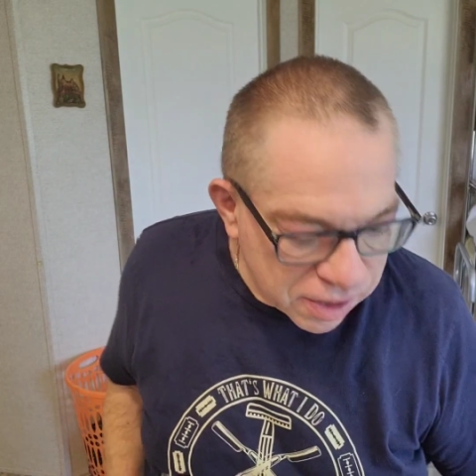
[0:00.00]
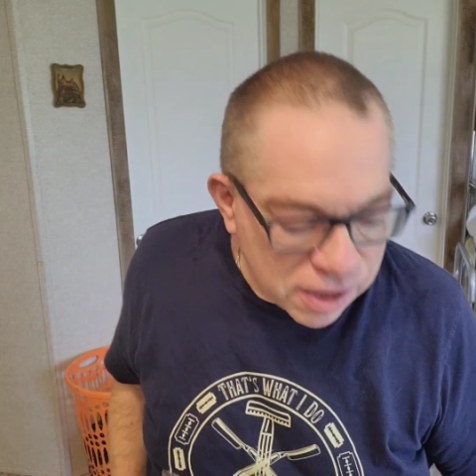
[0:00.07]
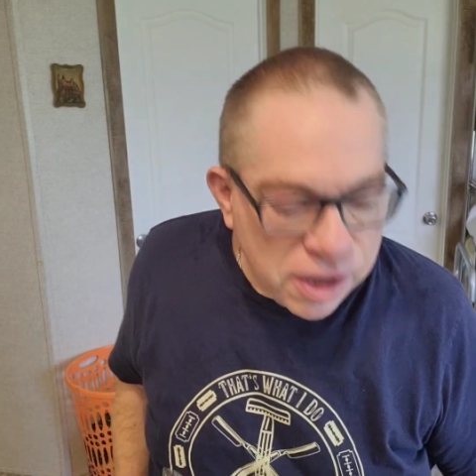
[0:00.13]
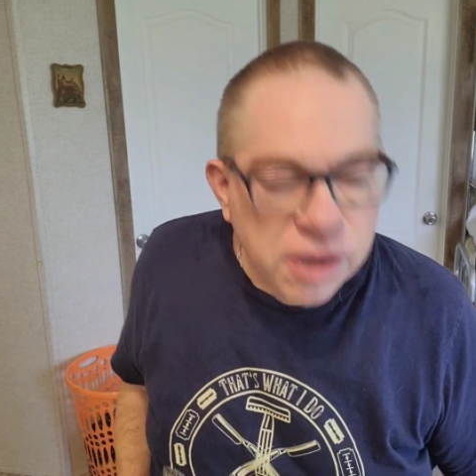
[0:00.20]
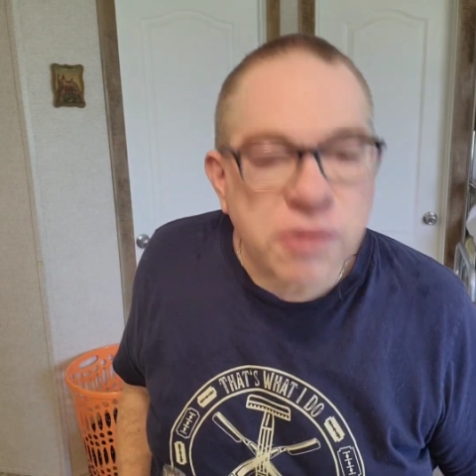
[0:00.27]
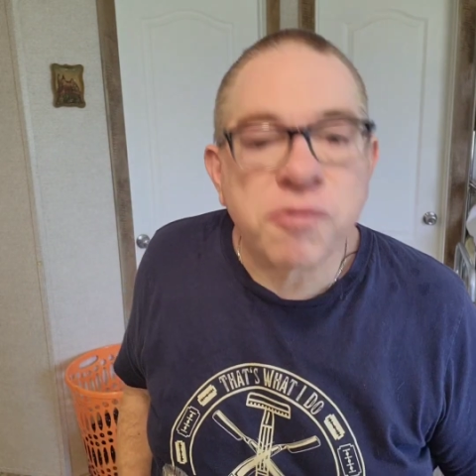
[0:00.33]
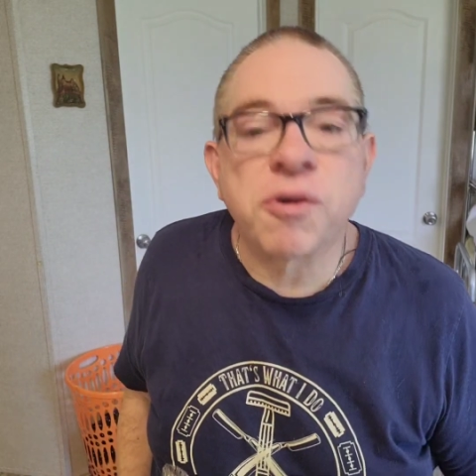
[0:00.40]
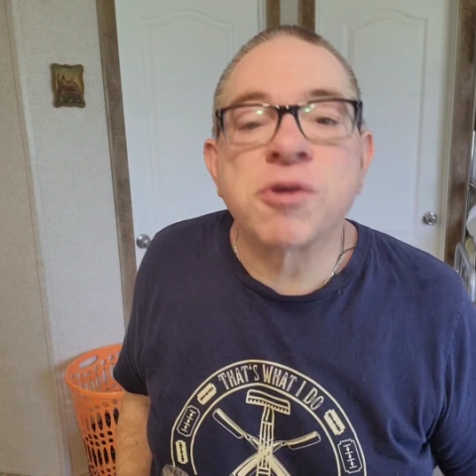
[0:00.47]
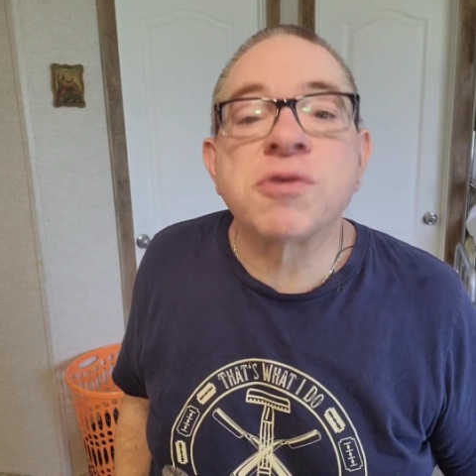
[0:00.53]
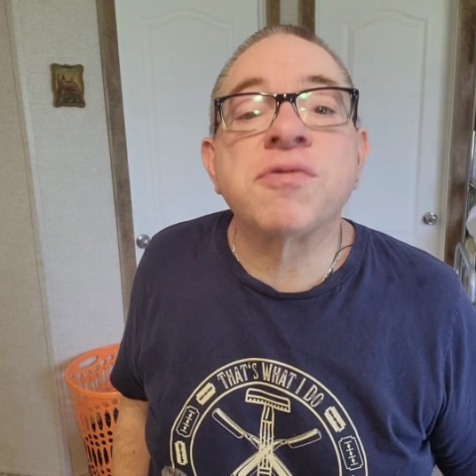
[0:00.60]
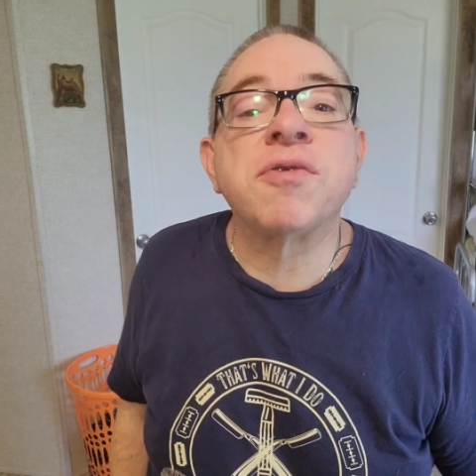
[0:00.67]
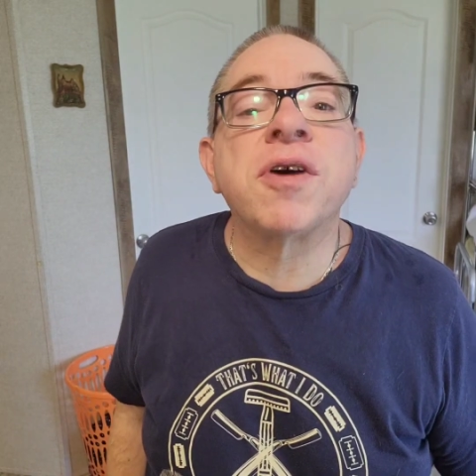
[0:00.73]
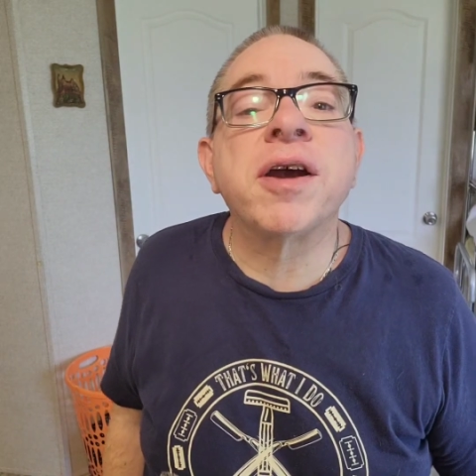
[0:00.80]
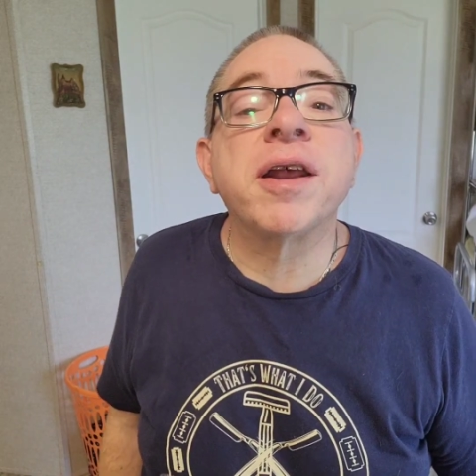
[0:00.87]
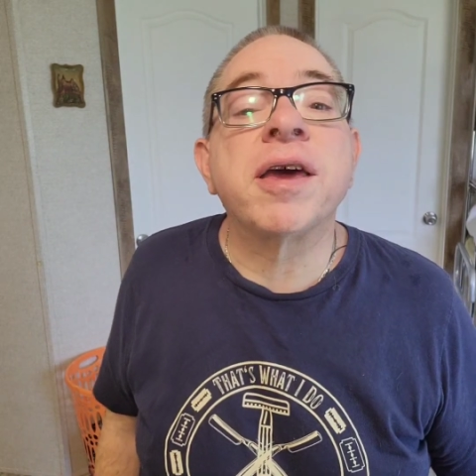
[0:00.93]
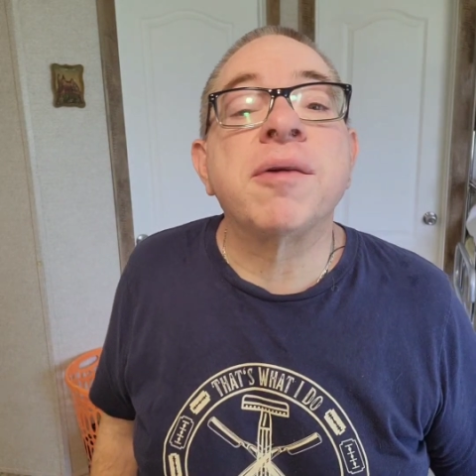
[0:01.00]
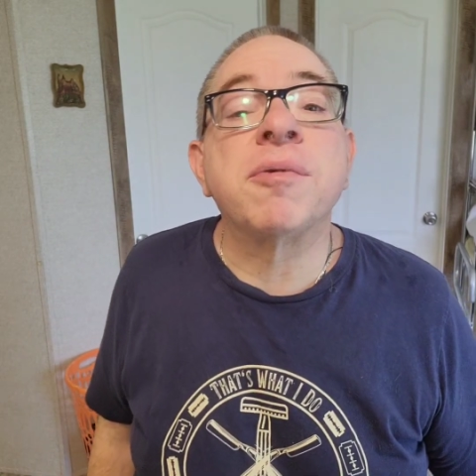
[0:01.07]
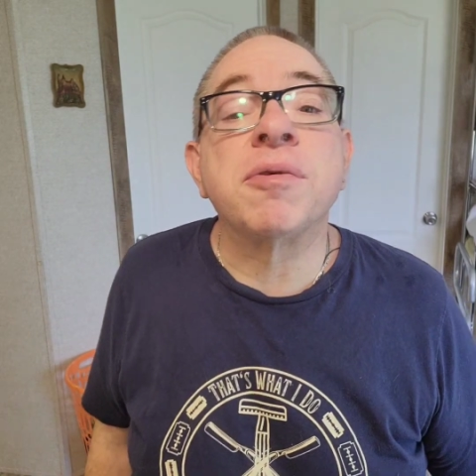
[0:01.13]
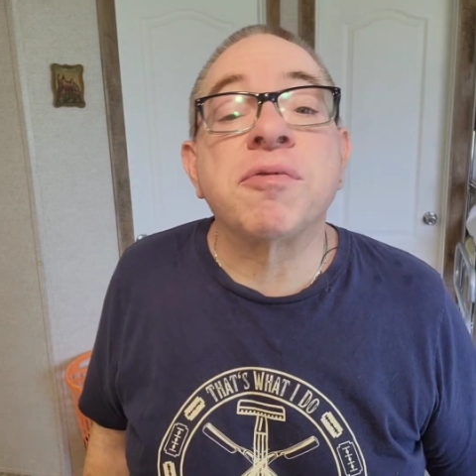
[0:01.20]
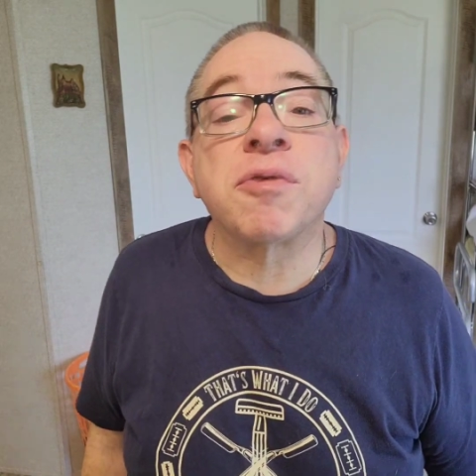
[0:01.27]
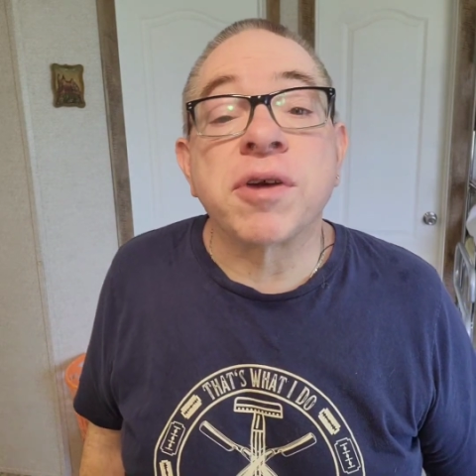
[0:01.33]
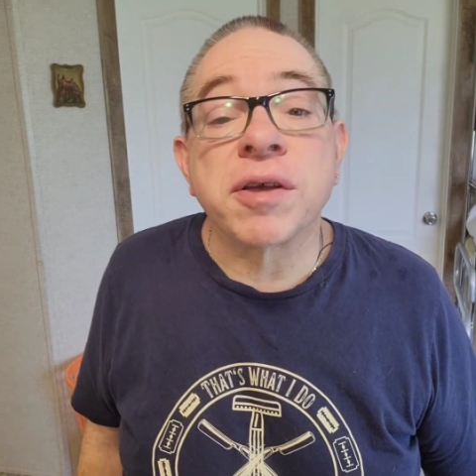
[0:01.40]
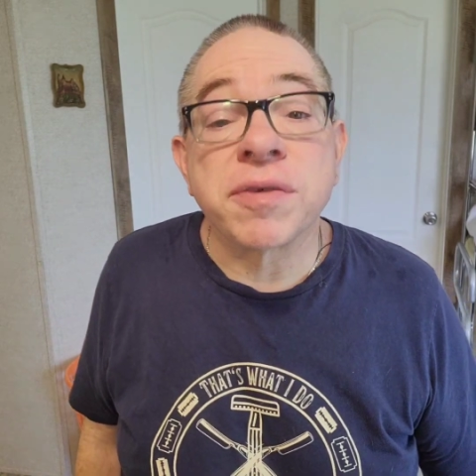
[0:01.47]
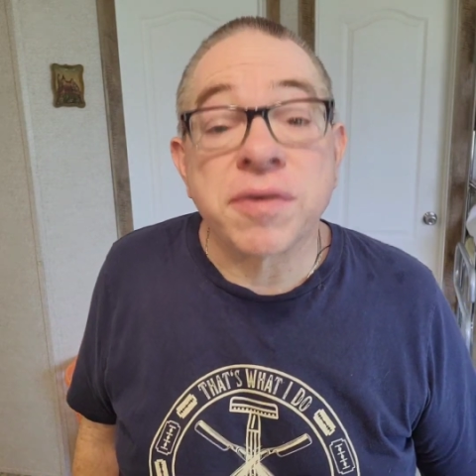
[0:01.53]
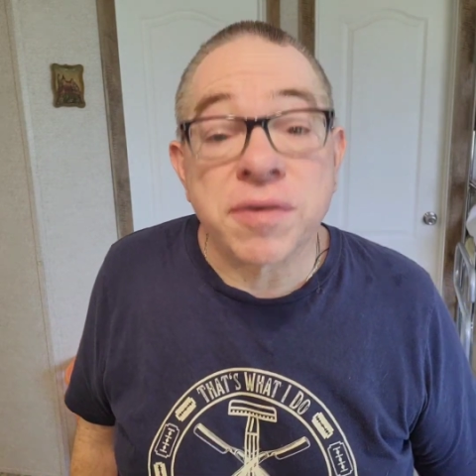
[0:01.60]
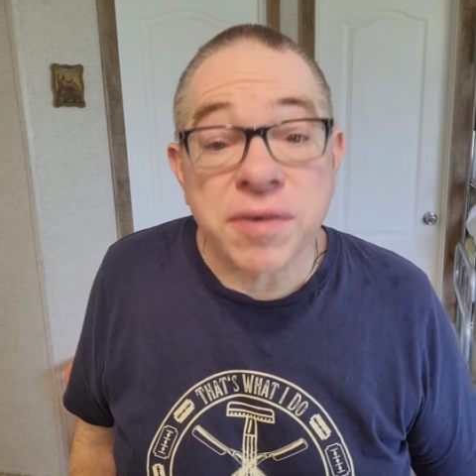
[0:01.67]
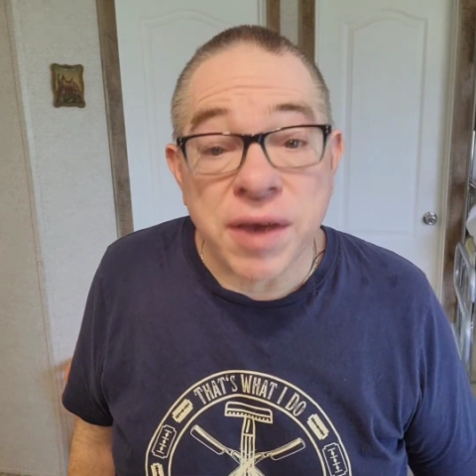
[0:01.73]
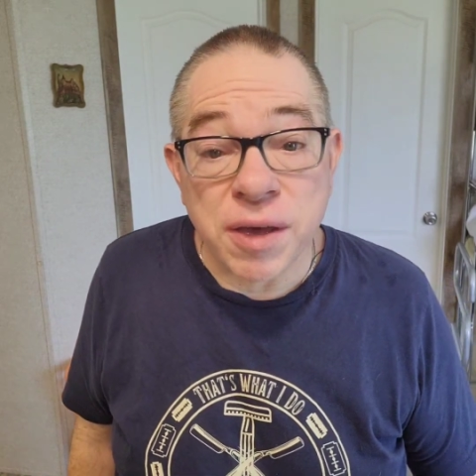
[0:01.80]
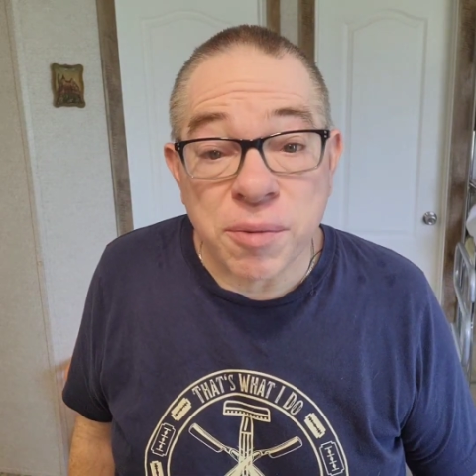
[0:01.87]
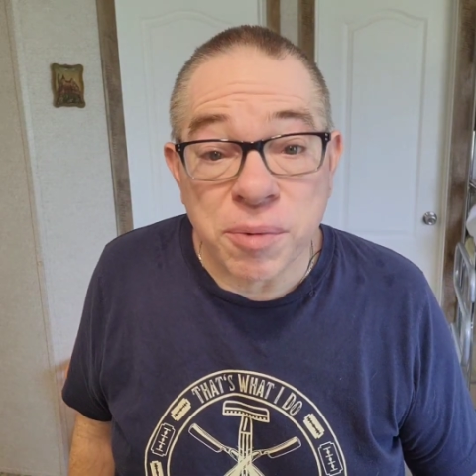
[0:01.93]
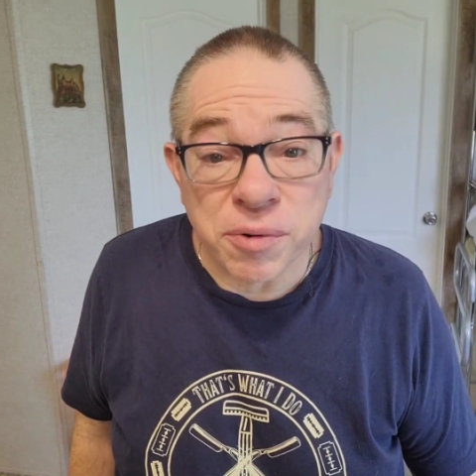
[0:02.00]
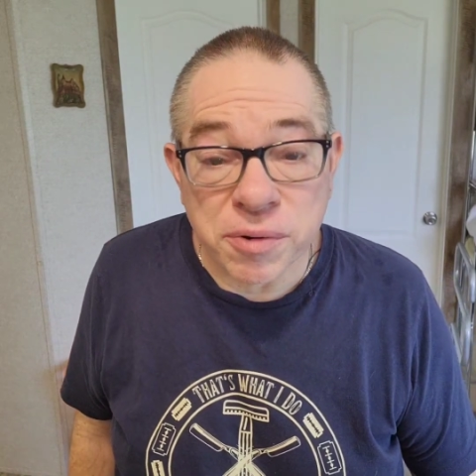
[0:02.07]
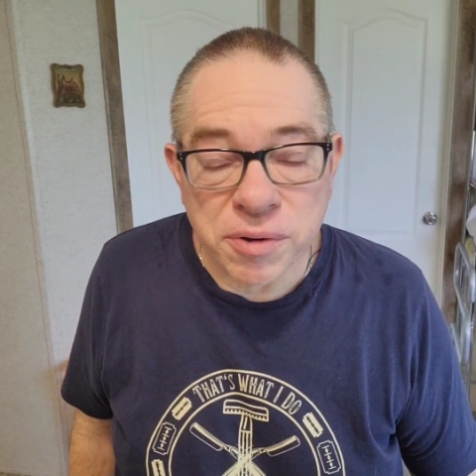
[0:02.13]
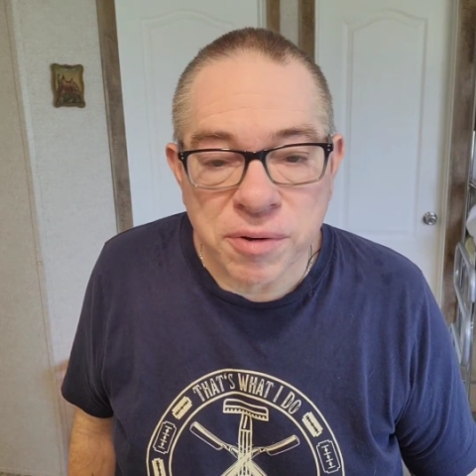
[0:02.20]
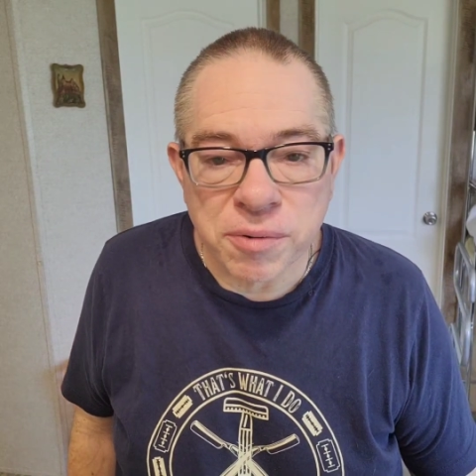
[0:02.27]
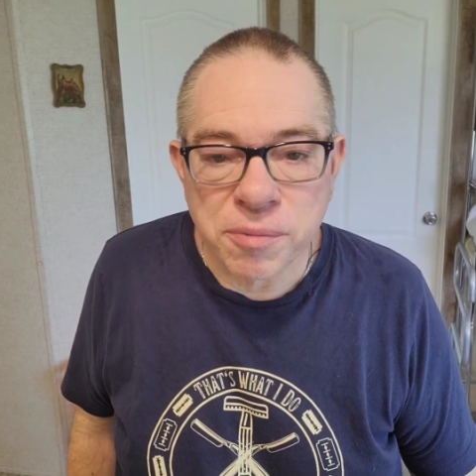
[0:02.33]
It's First Friday with Francis Albert.